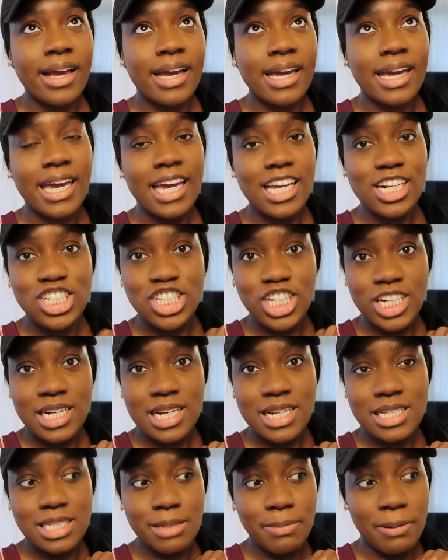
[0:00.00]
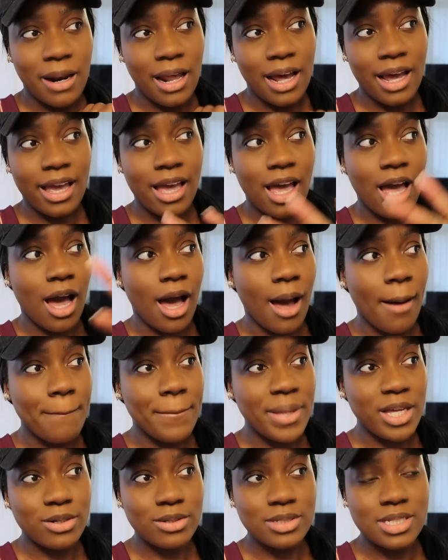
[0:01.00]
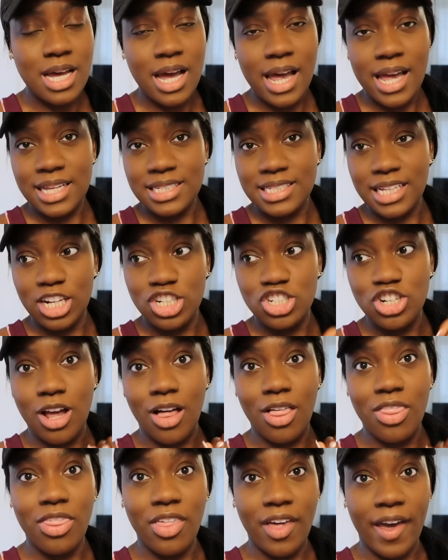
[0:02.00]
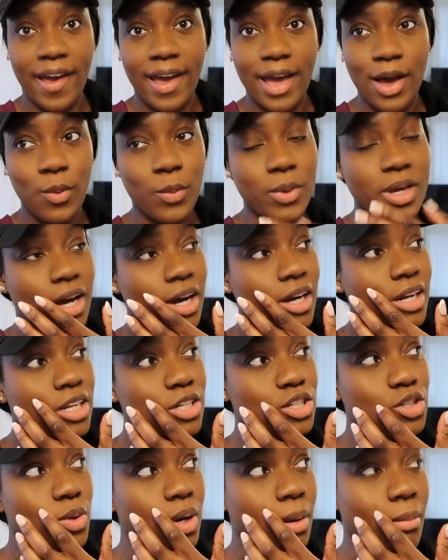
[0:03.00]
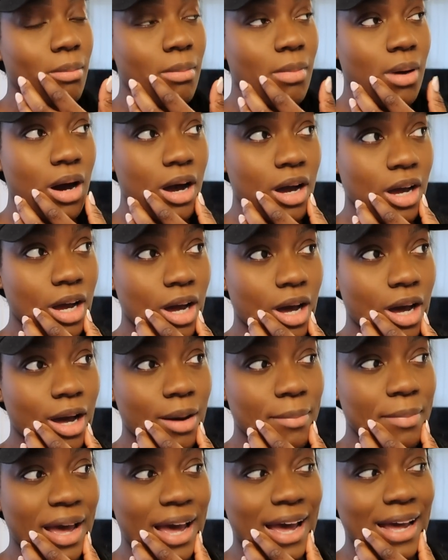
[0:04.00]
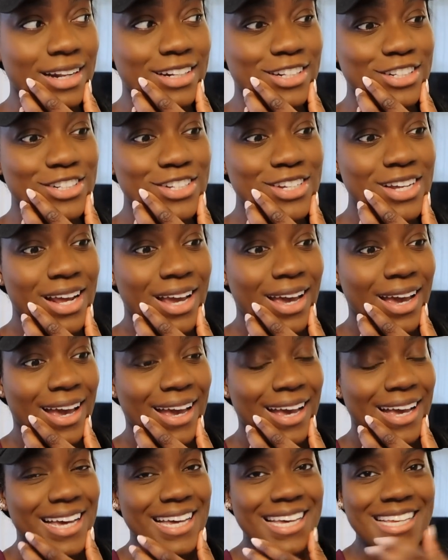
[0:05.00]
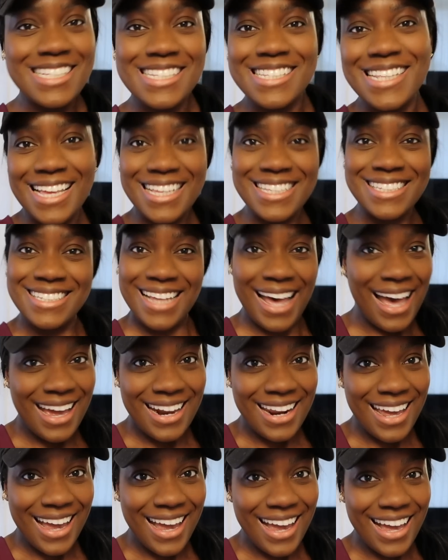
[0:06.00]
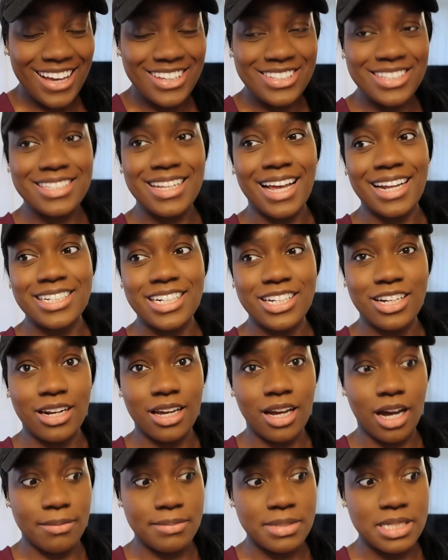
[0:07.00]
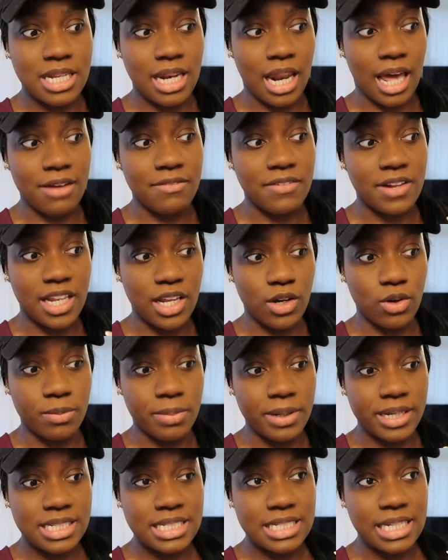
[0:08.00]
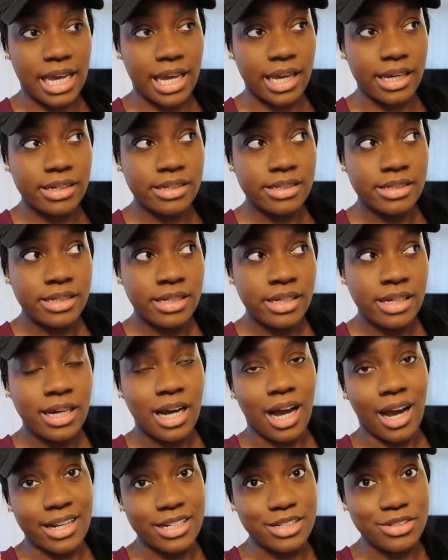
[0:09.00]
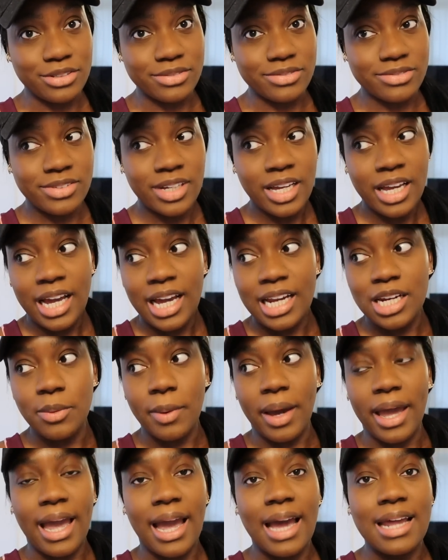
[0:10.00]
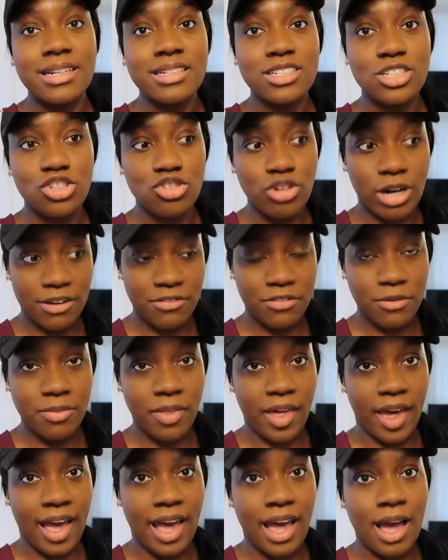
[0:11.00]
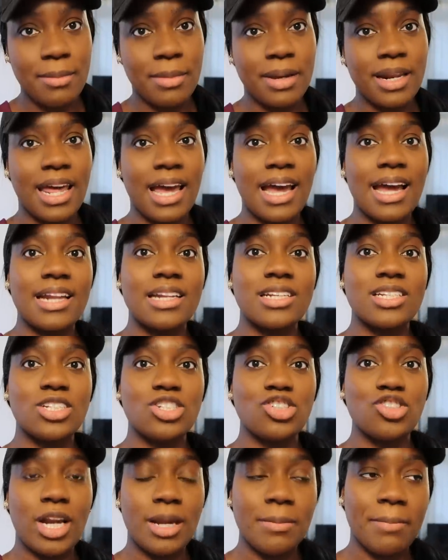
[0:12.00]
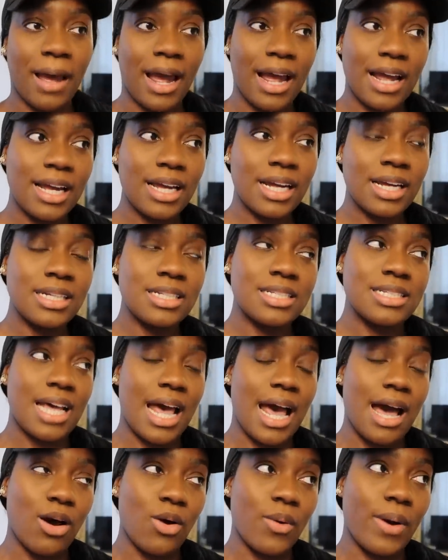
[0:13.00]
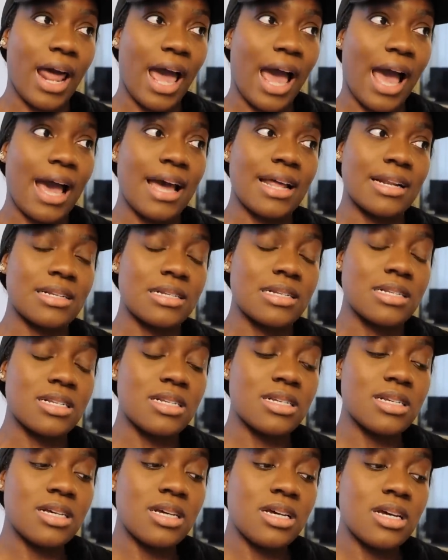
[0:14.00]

kitchen supplier, builder, et cetera there. We are going to do a markup, and it's exciting because it's actually going to come to life a little bit today. Kind of. Anyway, and straight from there, I'm going to head straight back down and